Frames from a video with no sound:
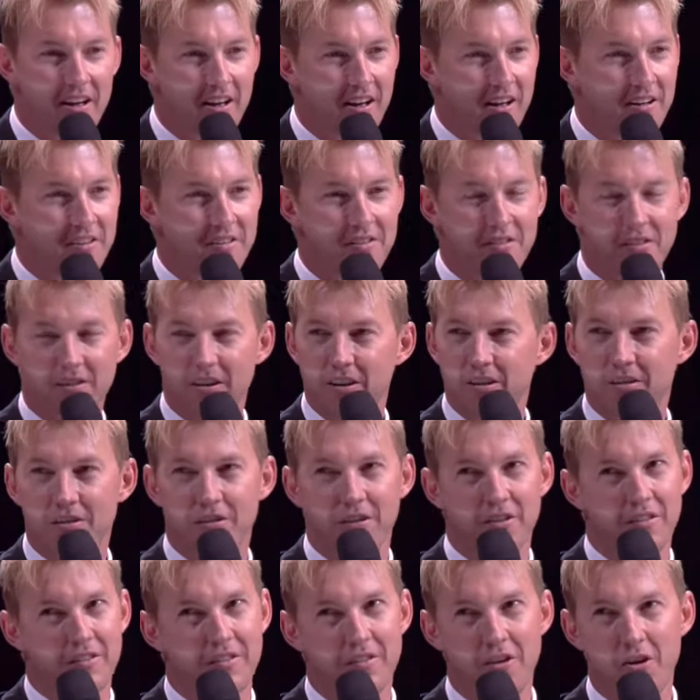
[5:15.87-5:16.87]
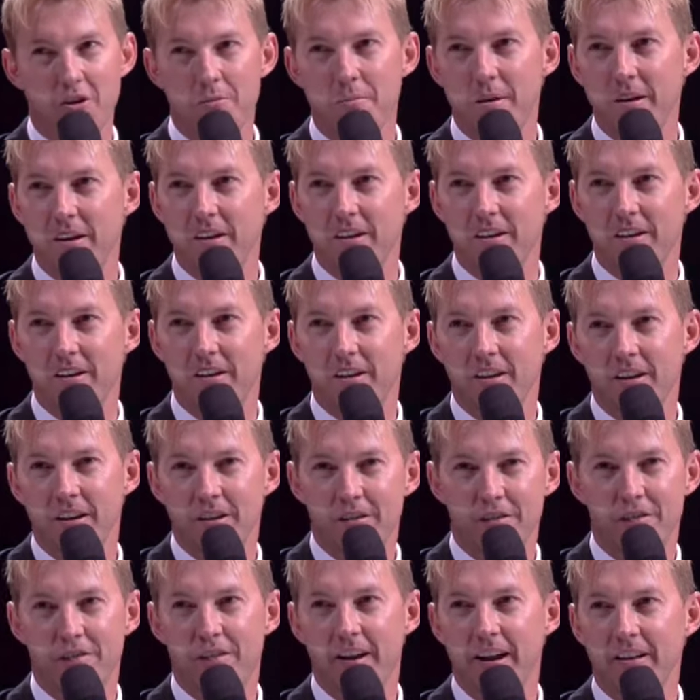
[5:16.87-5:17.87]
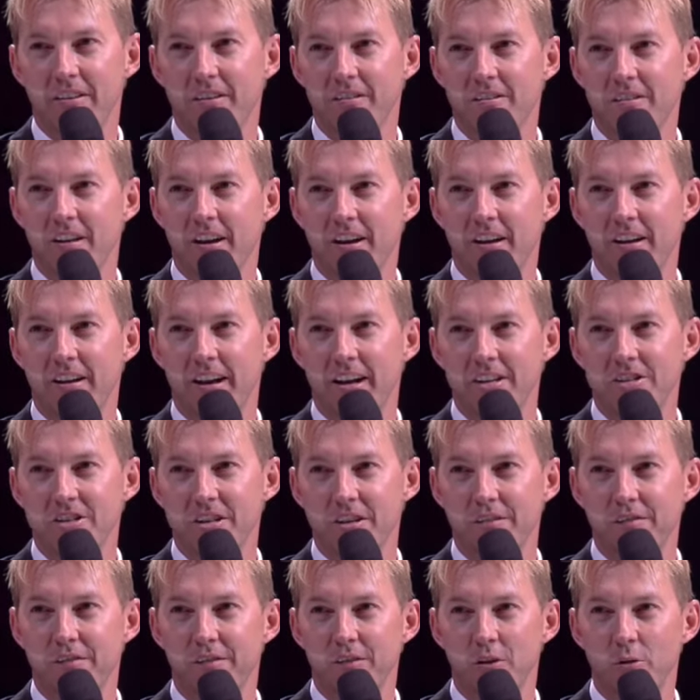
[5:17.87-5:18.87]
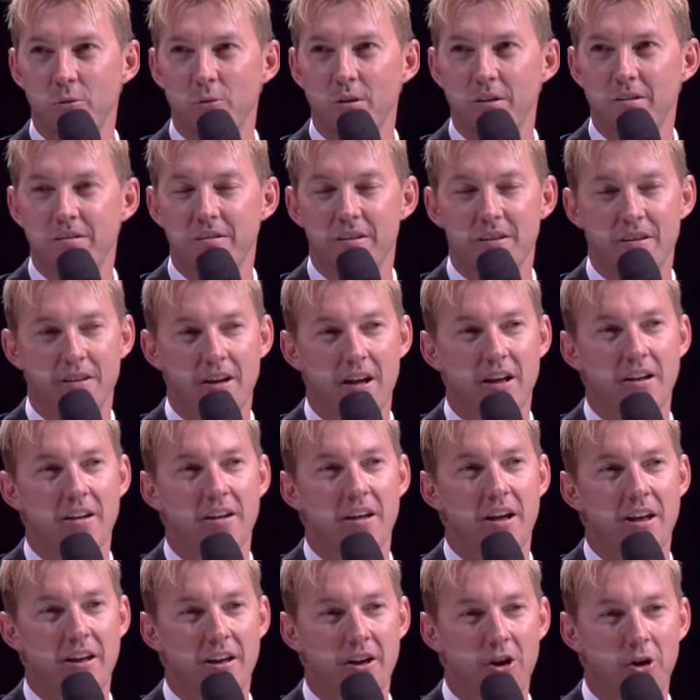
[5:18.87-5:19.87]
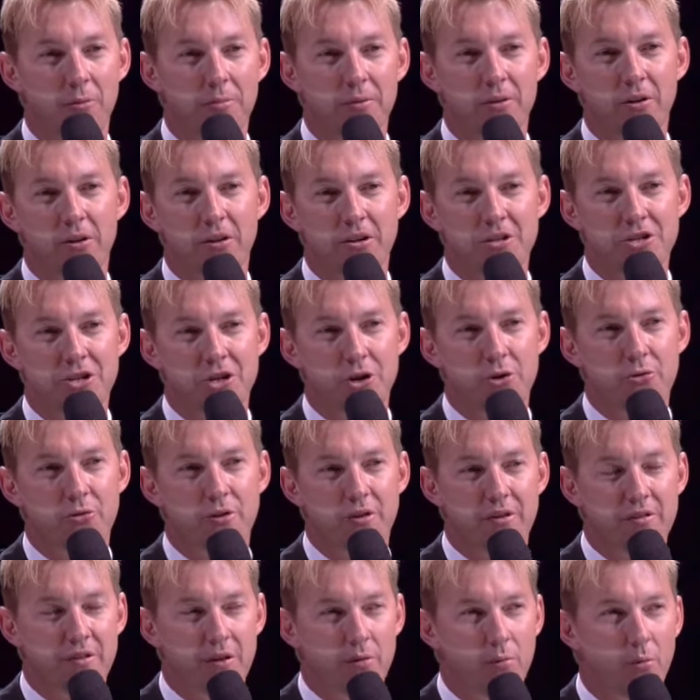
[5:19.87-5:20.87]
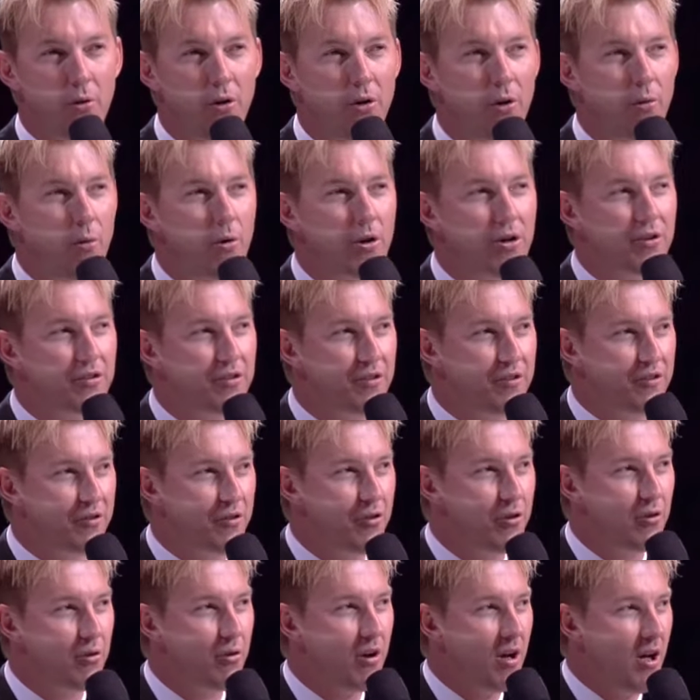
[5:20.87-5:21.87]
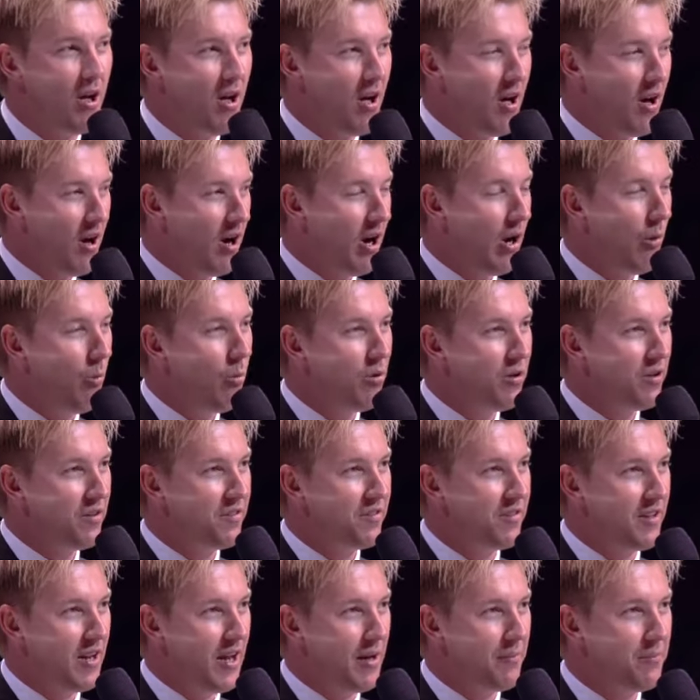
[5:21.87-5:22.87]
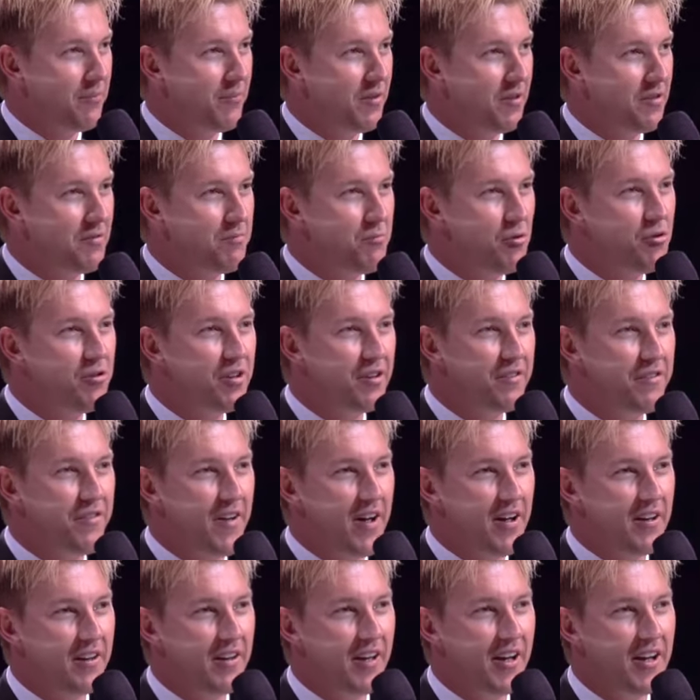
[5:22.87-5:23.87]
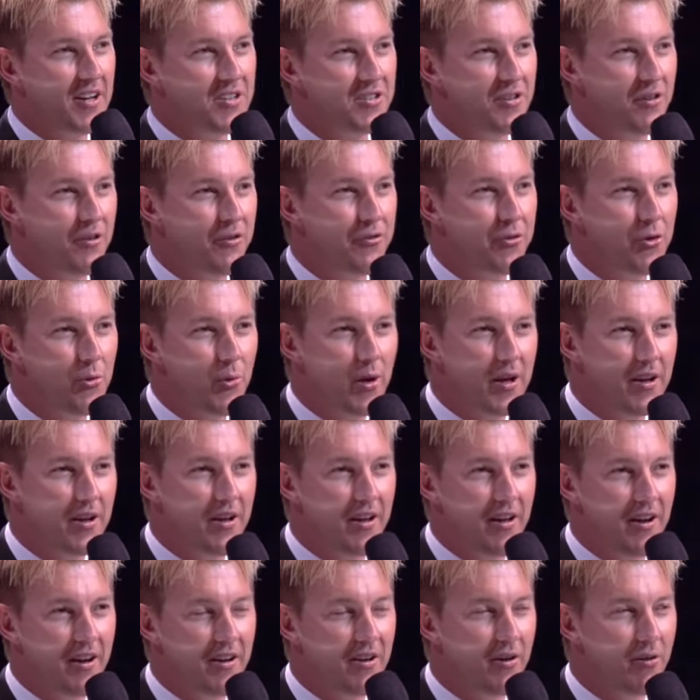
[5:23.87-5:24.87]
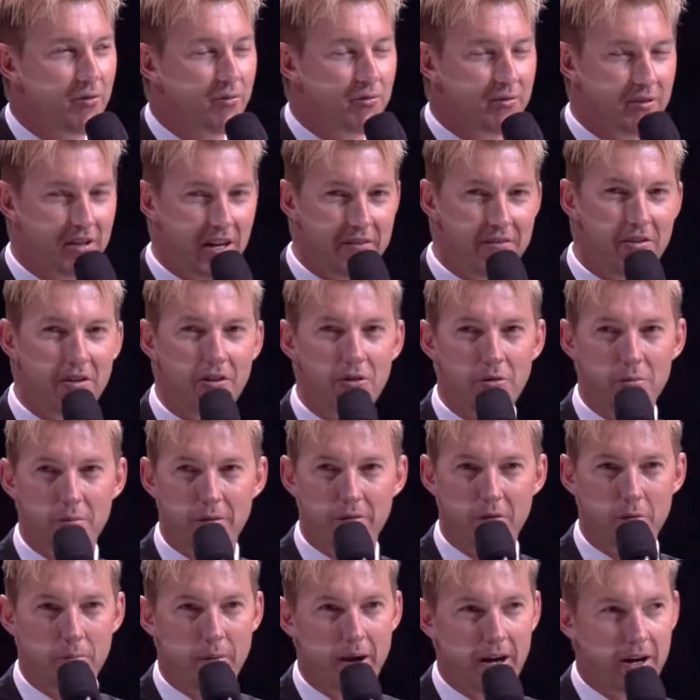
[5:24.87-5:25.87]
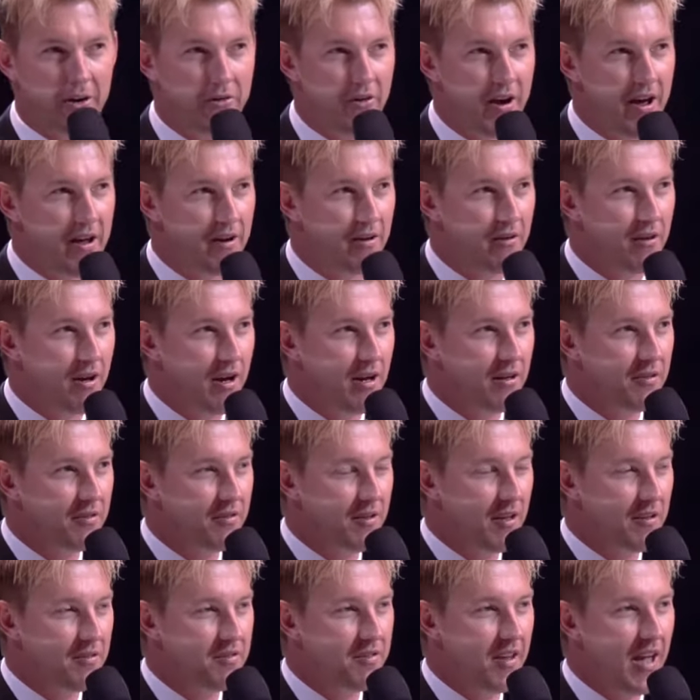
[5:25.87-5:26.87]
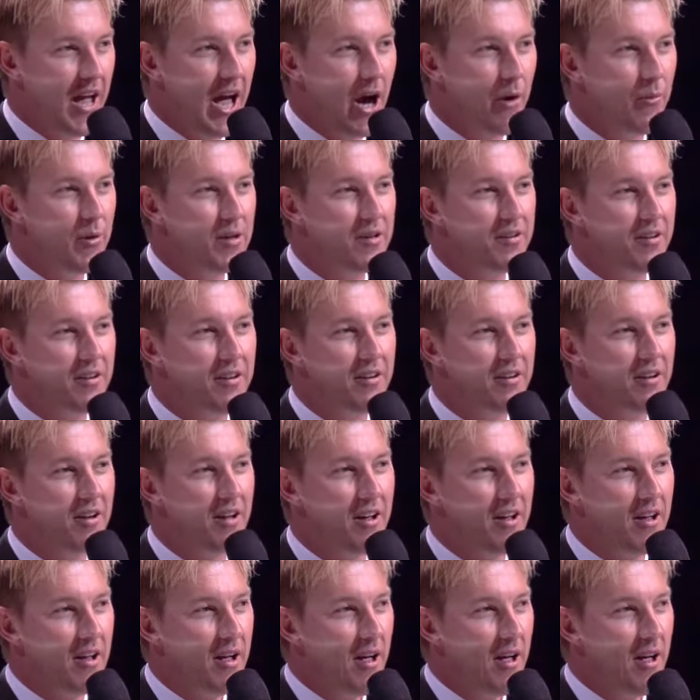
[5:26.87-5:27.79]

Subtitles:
It's got so many factors that can actually influence and help a lot of children. So what I wanted to do, I wanted to set up this music foundation through India, and I'll give you a little bit of a background as to how we did it.